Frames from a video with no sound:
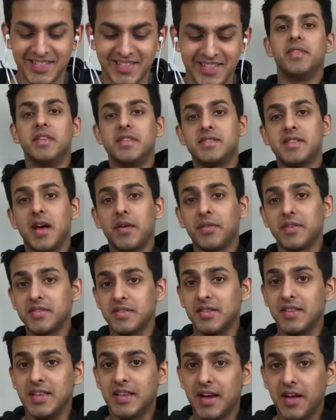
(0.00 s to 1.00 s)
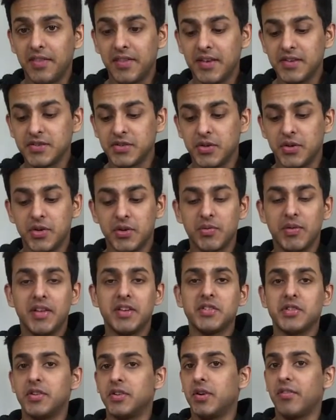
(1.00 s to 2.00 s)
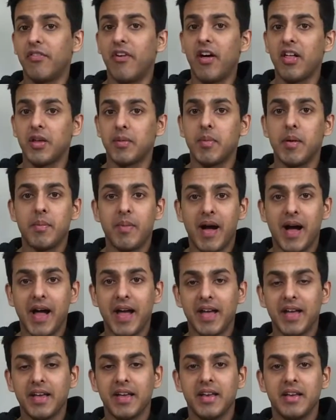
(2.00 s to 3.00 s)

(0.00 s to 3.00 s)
The sound doesn't leak on these, so you can really turn your volume up high,